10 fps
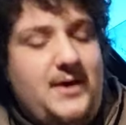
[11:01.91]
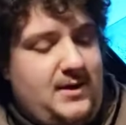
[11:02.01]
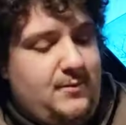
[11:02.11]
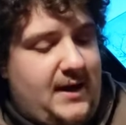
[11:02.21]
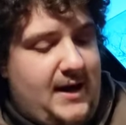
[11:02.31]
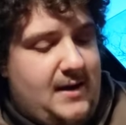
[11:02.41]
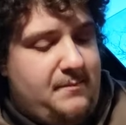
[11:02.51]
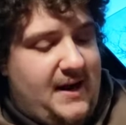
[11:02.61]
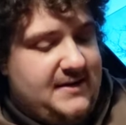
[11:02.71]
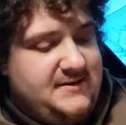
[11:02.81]
way you
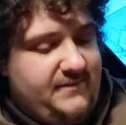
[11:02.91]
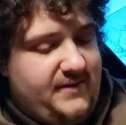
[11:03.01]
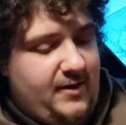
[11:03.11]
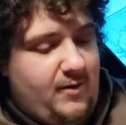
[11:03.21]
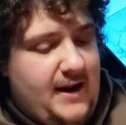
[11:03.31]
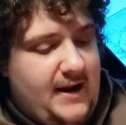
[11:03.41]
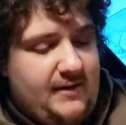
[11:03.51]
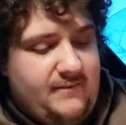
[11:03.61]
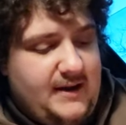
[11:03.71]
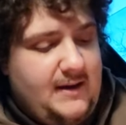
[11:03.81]
can, positively or
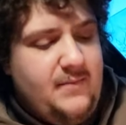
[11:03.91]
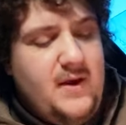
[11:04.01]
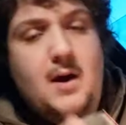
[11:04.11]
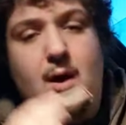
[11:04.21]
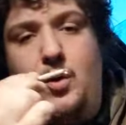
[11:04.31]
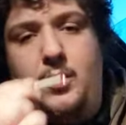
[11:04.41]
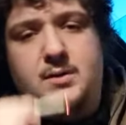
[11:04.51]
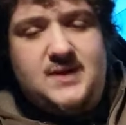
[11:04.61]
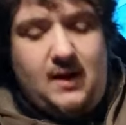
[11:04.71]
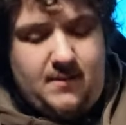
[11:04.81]
negatively.
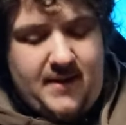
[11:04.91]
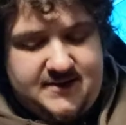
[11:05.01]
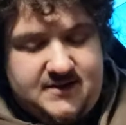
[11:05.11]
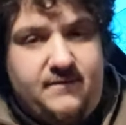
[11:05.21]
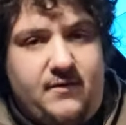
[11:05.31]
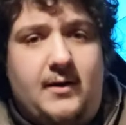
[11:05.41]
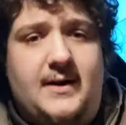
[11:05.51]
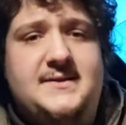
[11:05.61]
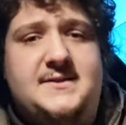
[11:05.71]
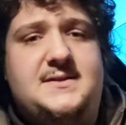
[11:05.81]
That's all I'm asking for
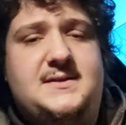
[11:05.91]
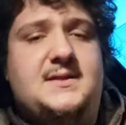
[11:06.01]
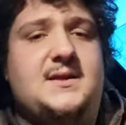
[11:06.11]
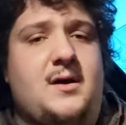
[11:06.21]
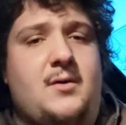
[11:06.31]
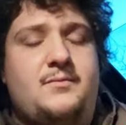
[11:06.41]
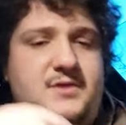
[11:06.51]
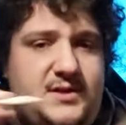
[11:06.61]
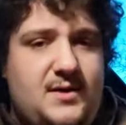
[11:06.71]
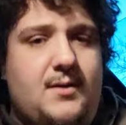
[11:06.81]
is, you know,
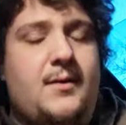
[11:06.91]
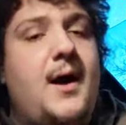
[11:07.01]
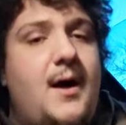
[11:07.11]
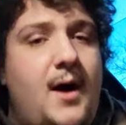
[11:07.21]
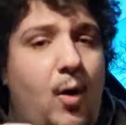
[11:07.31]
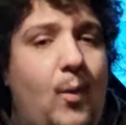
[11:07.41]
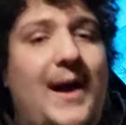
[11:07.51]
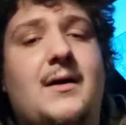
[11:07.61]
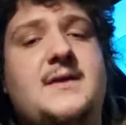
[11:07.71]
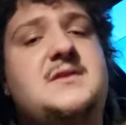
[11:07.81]
the
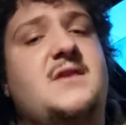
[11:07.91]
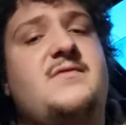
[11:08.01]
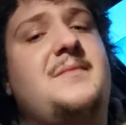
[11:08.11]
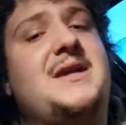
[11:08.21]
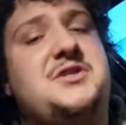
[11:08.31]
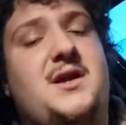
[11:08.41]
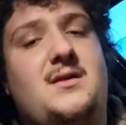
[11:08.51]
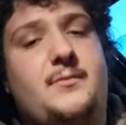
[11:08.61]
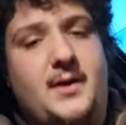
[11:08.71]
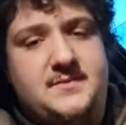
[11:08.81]
awareness of my
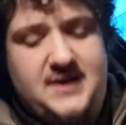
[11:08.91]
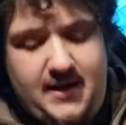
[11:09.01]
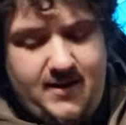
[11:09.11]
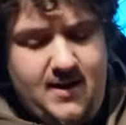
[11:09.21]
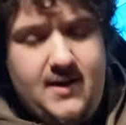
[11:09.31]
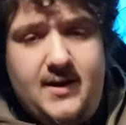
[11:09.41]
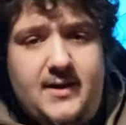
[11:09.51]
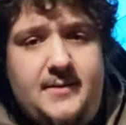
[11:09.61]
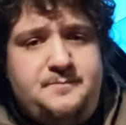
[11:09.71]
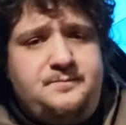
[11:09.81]
channel and what I'm saying.
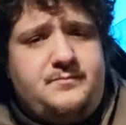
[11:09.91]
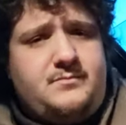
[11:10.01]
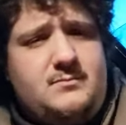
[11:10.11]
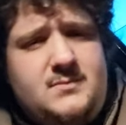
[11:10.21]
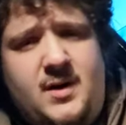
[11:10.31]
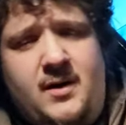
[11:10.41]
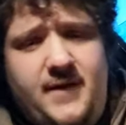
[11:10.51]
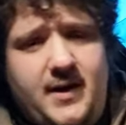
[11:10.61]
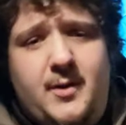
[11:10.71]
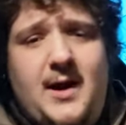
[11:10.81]
Now,
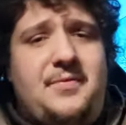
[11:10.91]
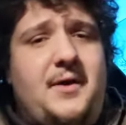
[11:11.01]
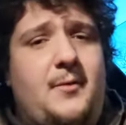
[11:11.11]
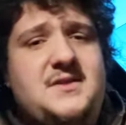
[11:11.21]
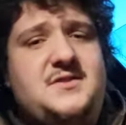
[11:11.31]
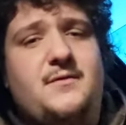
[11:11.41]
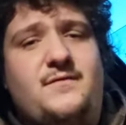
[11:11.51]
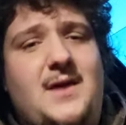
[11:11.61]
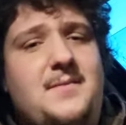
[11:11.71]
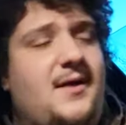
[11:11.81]
if anyone out there wants to
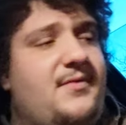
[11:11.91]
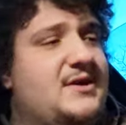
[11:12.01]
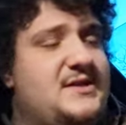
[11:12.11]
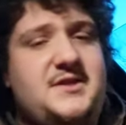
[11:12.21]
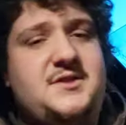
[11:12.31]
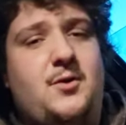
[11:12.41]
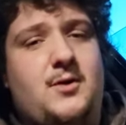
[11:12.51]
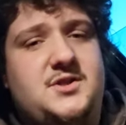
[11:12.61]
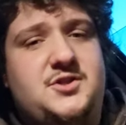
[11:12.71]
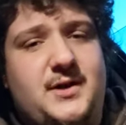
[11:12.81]
invite me on their
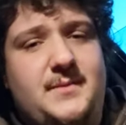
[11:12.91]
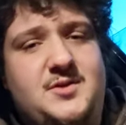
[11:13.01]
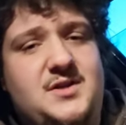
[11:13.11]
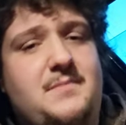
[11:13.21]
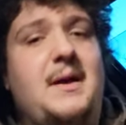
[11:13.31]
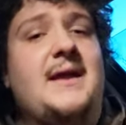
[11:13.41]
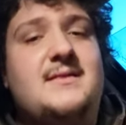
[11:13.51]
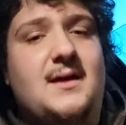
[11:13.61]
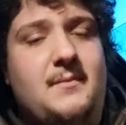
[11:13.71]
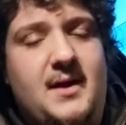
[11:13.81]
Discord stream to
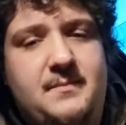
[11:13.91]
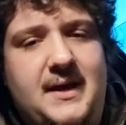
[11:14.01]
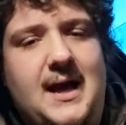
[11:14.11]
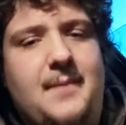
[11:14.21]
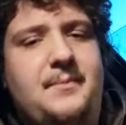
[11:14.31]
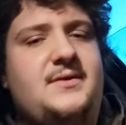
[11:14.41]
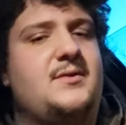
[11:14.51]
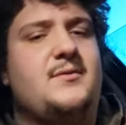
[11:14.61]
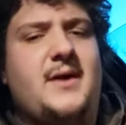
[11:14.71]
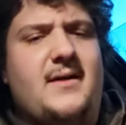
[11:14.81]
debate them, I'd be happy
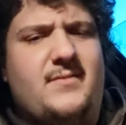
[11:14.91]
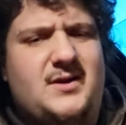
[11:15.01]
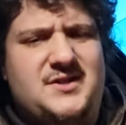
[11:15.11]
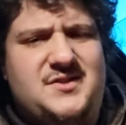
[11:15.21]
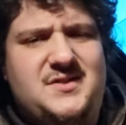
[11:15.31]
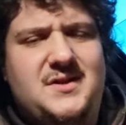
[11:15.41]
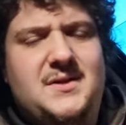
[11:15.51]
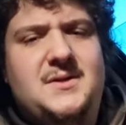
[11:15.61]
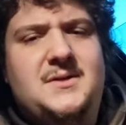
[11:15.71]
to, whatever. Just